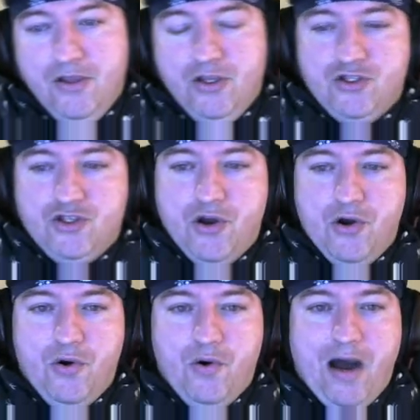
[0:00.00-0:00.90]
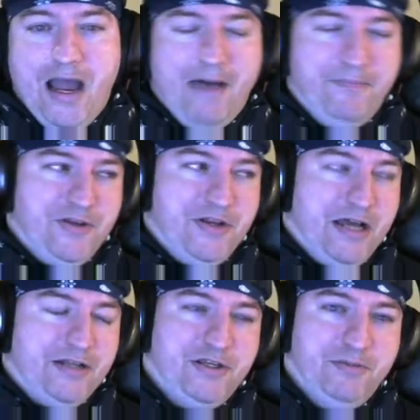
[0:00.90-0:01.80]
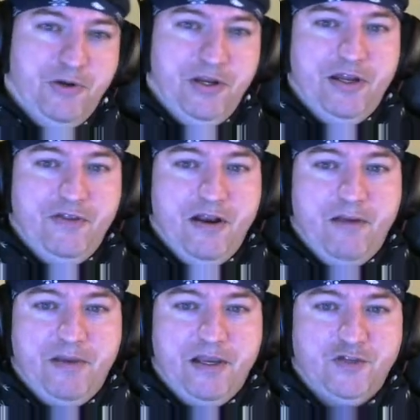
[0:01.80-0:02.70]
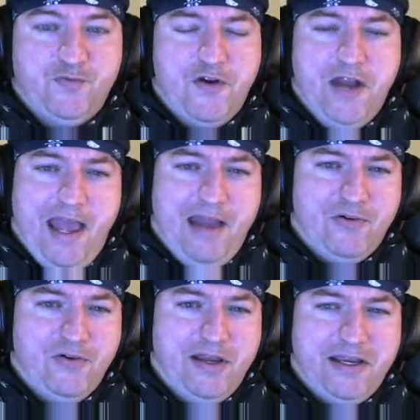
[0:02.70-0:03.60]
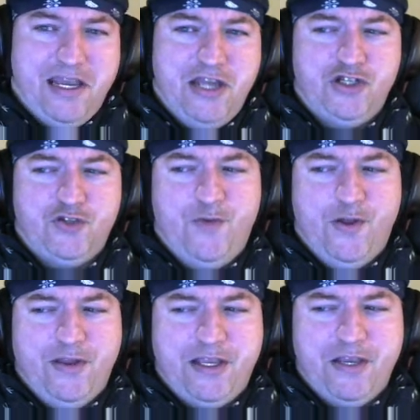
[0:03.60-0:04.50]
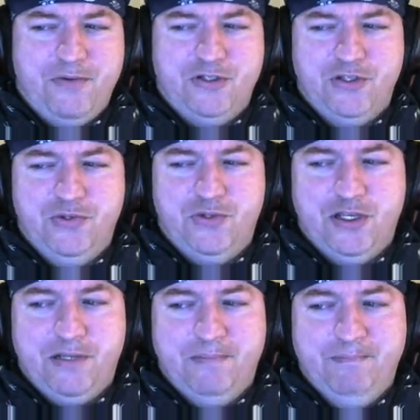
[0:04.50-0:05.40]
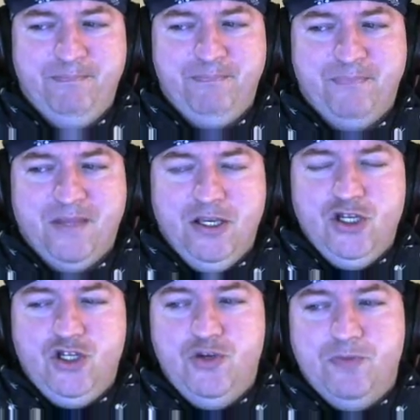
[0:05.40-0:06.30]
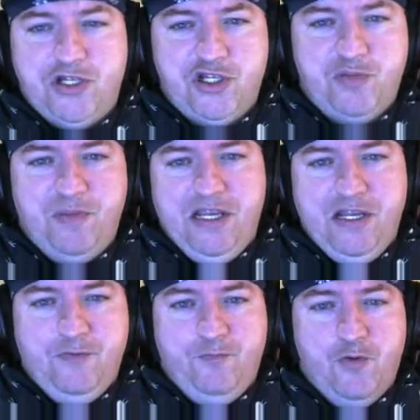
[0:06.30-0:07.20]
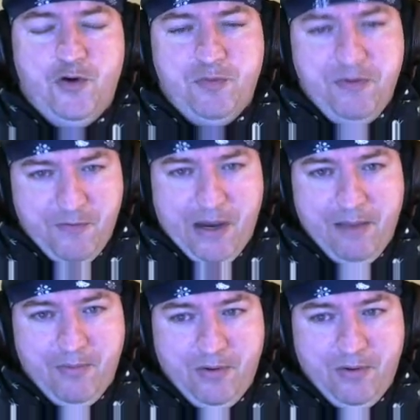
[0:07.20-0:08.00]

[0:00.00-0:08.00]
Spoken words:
So I opted not to put it in there because for an aggro deck, it just felt like it was losing too much speed for it to be viable.